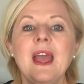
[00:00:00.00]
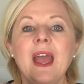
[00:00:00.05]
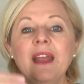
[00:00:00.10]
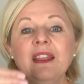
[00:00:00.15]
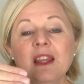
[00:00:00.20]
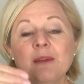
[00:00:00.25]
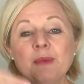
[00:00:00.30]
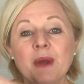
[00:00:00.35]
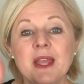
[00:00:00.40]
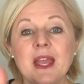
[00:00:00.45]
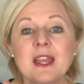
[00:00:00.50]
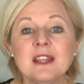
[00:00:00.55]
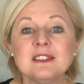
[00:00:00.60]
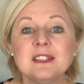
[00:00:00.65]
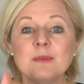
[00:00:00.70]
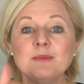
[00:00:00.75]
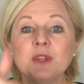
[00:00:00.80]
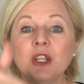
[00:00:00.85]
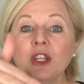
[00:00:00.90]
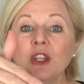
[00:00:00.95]
and that by
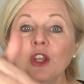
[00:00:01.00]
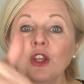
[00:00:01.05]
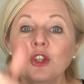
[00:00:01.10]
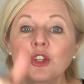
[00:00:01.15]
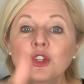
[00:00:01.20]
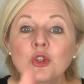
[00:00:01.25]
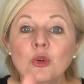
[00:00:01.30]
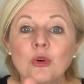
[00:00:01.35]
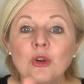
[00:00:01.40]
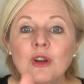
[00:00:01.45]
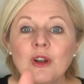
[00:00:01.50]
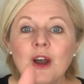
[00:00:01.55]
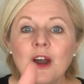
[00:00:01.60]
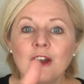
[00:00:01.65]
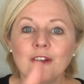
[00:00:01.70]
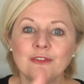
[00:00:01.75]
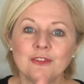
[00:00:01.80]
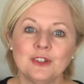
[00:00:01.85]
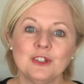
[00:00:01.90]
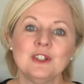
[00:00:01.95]
accepting your
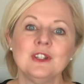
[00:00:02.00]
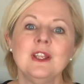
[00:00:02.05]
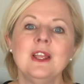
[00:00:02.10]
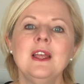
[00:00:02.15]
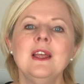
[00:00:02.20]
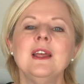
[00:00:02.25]
offer,